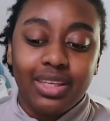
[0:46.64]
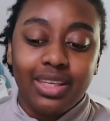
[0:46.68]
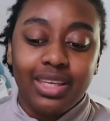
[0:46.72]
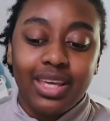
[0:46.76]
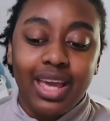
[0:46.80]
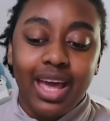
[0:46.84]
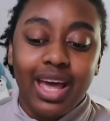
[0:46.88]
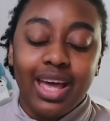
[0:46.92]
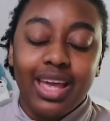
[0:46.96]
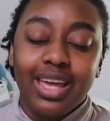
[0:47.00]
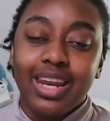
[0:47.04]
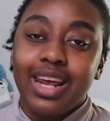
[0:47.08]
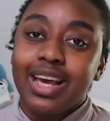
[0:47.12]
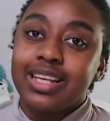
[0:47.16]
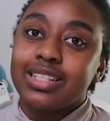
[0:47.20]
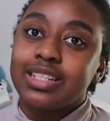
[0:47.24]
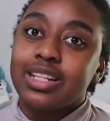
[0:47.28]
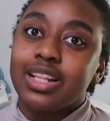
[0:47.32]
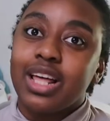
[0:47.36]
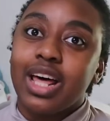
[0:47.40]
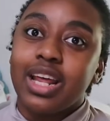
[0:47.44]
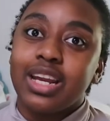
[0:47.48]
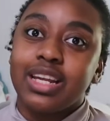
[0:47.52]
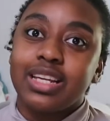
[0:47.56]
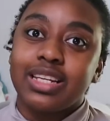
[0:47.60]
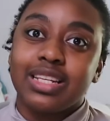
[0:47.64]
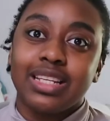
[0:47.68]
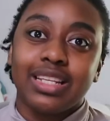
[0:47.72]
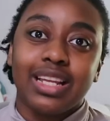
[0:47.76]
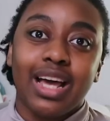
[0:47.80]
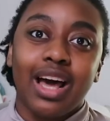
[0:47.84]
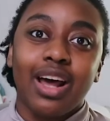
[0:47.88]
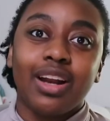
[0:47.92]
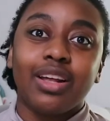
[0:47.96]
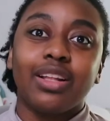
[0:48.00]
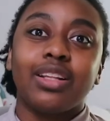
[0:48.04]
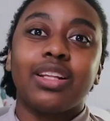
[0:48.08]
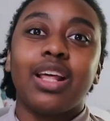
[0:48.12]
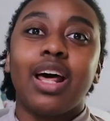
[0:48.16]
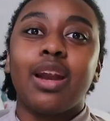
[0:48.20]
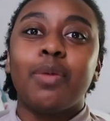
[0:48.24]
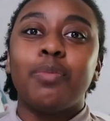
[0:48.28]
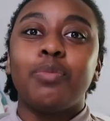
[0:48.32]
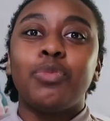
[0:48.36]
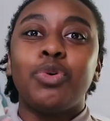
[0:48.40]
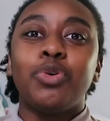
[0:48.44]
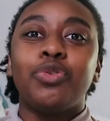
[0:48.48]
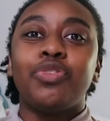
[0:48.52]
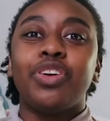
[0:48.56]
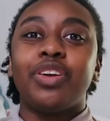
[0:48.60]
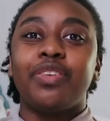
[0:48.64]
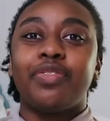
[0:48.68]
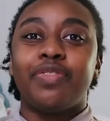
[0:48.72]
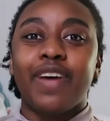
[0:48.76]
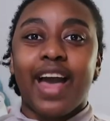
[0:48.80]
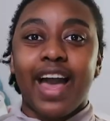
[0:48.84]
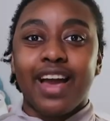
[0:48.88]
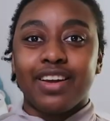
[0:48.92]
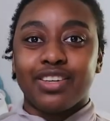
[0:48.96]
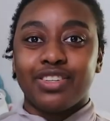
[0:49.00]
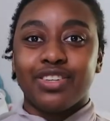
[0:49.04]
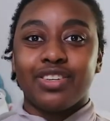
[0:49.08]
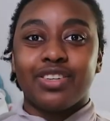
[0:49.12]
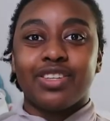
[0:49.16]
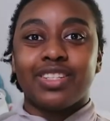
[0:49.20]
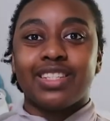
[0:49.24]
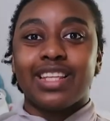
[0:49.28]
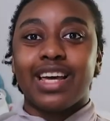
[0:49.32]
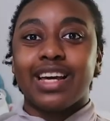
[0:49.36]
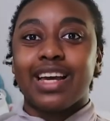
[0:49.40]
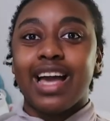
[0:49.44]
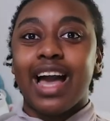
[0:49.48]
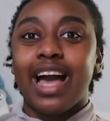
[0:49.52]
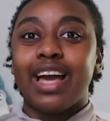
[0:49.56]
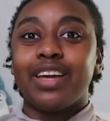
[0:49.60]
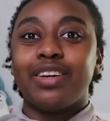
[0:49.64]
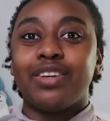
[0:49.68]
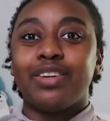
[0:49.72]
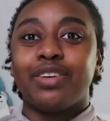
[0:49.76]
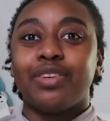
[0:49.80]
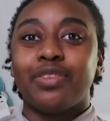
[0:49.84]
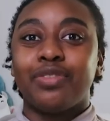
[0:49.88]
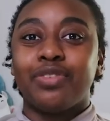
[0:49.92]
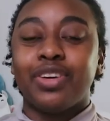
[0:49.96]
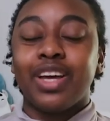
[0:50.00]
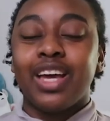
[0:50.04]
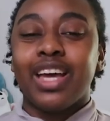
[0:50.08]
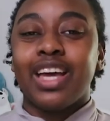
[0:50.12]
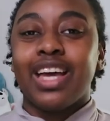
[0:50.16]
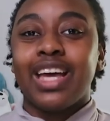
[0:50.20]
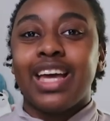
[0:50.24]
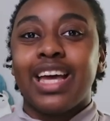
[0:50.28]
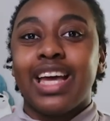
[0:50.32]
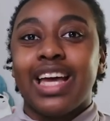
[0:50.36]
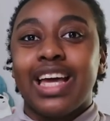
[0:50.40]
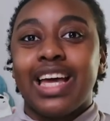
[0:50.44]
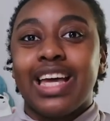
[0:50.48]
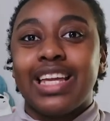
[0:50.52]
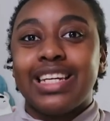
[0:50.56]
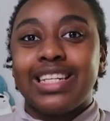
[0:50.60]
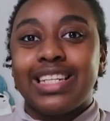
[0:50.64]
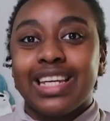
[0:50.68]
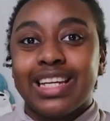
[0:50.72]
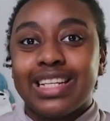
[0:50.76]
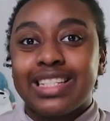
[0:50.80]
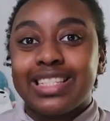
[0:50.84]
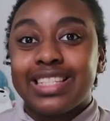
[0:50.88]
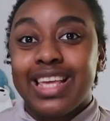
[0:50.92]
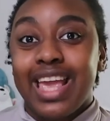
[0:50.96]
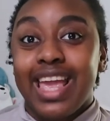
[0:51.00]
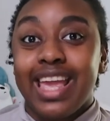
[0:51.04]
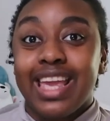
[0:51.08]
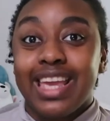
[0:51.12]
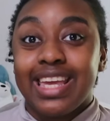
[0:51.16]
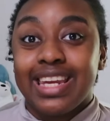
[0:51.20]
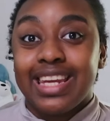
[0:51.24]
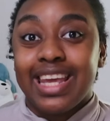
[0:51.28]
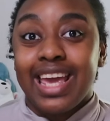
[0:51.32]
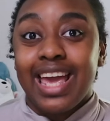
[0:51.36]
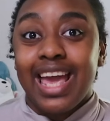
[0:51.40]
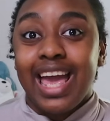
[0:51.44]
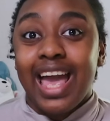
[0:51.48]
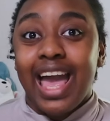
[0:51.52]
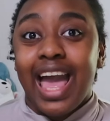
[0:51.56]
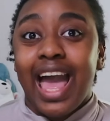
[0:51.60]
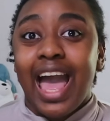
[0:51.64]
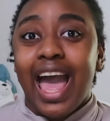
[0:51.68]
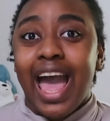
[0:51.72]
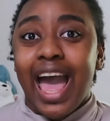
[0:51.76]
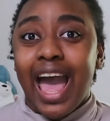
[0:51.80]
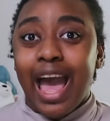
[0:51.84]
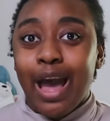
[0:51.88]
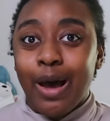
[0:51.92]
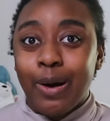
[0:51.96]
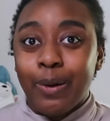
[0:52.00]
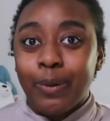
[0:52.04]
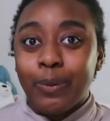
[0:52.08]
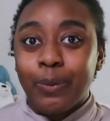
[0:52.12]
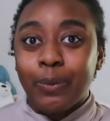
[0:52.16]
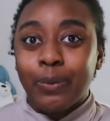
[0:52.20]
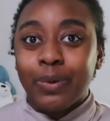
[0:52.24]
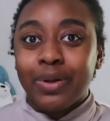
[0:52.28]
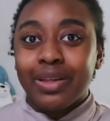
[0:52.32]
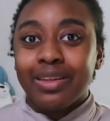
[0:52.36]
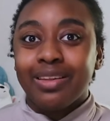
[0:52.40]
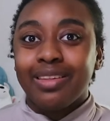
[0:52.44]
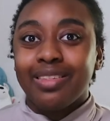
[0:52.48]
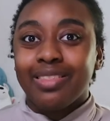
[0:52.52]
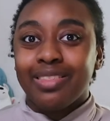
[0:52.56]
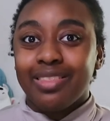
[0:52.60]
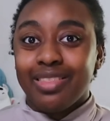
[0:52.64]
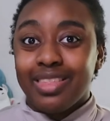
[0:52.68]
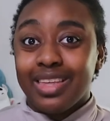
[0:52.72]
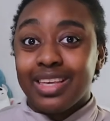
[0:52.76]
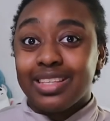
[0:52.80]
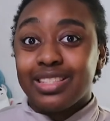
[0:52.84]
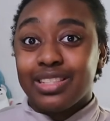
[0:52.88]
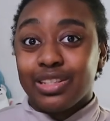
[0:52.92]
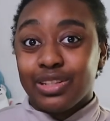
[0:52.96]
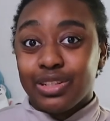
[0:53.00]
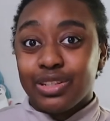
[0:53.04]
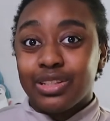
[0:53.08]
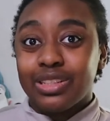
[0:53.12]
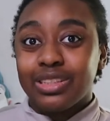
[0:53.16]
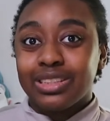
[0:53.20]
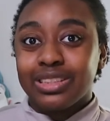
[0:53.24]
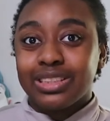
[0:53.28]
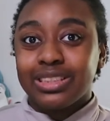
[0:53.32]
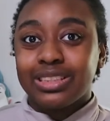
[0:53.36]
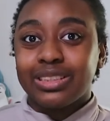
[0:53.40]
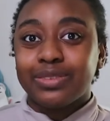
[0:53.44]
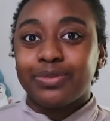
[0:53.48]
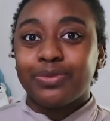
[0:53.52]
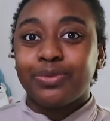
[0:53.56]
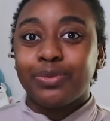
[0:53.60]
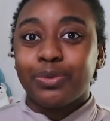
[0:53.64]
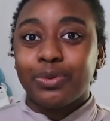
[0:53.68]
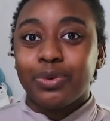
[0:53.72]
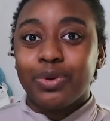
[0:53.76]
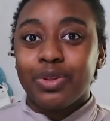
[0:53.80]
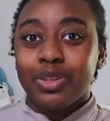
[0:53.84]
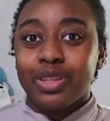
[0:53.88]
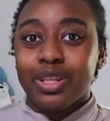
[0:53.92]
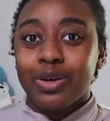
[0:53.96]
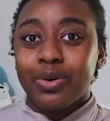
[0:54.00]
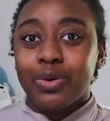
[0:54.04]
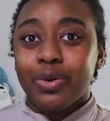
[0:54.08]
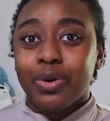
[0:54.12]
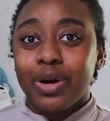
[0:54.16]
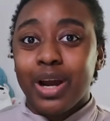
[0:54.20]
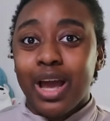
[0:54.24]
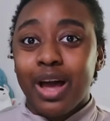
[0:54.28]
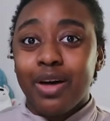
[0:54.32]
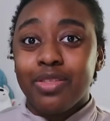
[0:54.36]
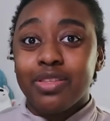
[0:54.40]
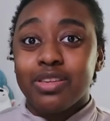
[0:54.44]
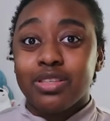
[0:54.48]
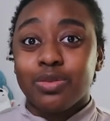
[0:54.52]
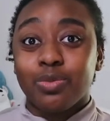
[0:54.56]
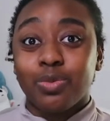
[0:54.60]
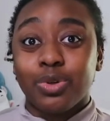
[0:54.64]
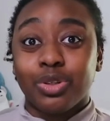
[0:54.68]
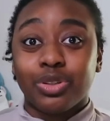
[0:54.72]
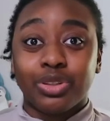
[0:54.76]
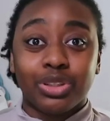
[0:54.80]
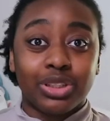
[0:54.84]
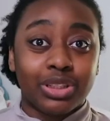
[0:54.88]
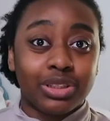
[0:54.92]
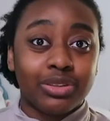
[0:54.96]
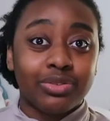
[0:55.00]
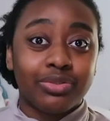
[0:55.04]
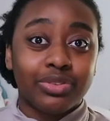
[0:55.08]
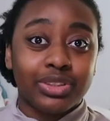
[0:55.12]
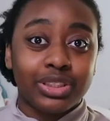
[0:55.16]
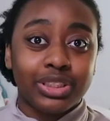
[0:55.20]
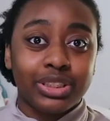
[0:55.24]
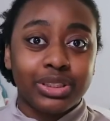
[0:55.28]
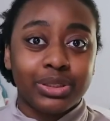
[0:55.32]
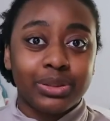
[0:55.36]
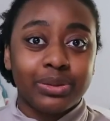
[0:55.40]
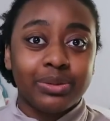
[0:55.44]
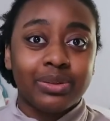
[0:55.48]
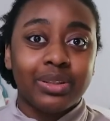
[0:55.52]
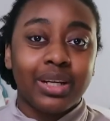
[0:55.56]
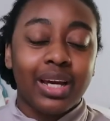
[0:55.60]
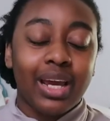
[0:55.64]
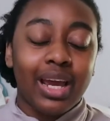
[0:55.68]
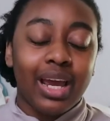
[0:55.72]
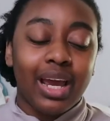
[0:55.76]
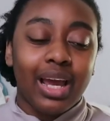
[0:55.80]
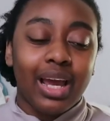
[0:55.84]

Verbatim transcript: yeah, it has a lot of a lot of moving factors that kind of dictate how this looks for, or how this will look for you.